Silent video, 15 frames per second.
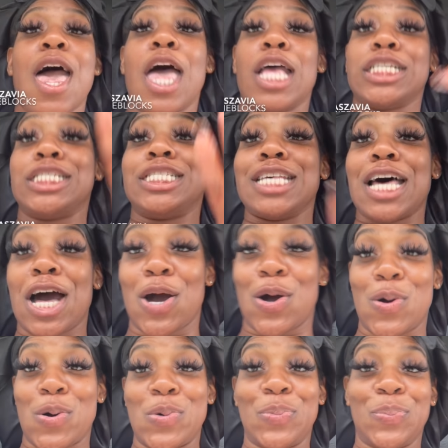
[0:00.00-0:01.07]

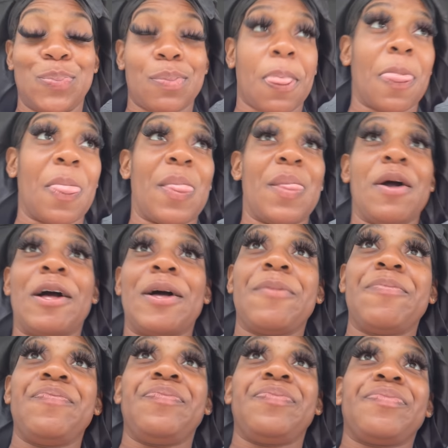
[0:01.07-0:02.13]
So. It's all wet
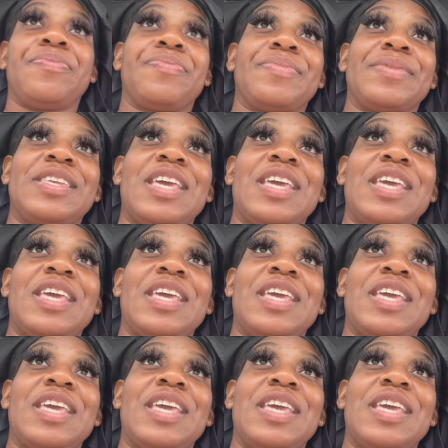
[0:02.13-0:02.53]
and stuff.